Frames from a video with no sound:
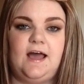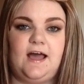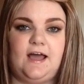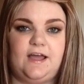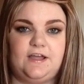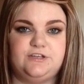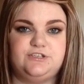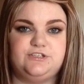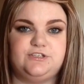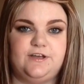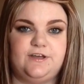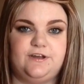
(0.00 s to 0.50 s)

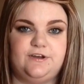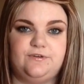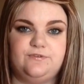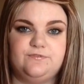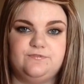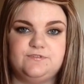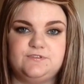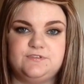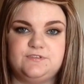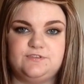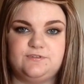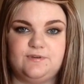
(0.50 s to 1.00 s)

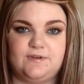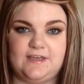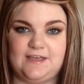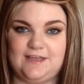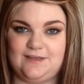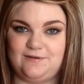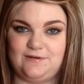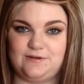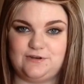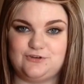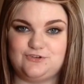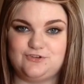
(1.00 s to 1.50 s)
eyeshadows. So I
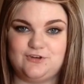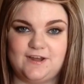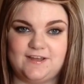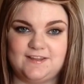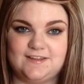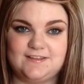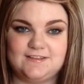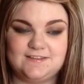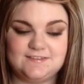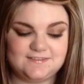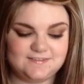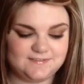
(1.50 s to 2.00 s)
can't wait to try
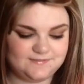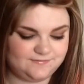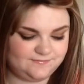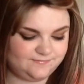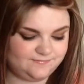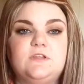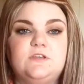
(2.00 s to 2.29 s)
this.